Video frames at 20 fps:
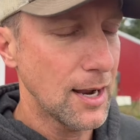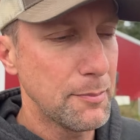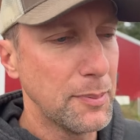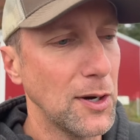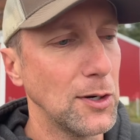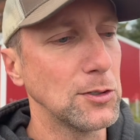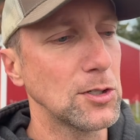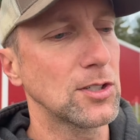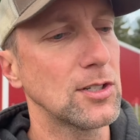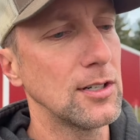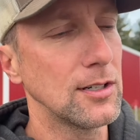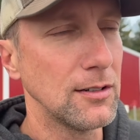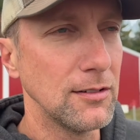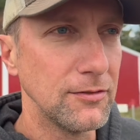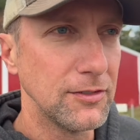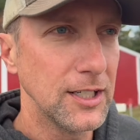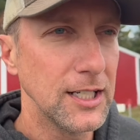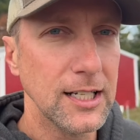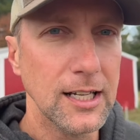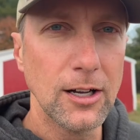I posted
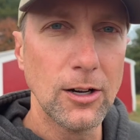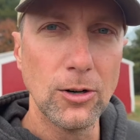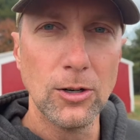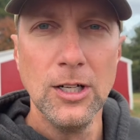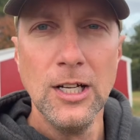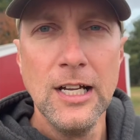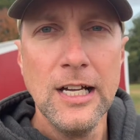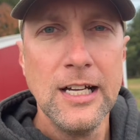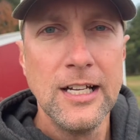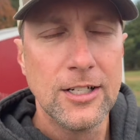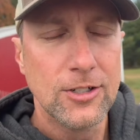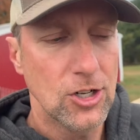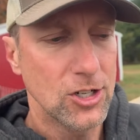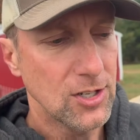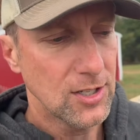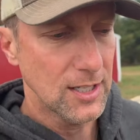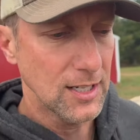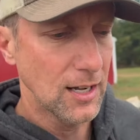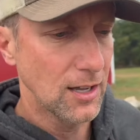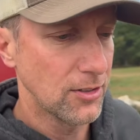a video
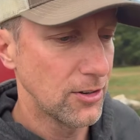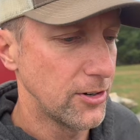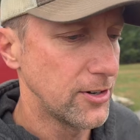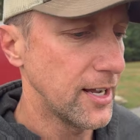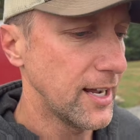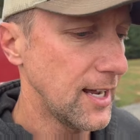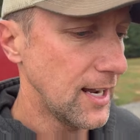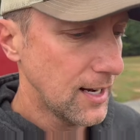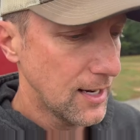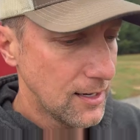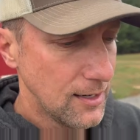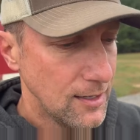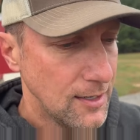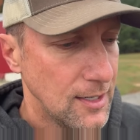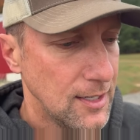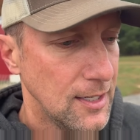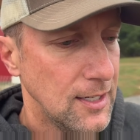just the other day.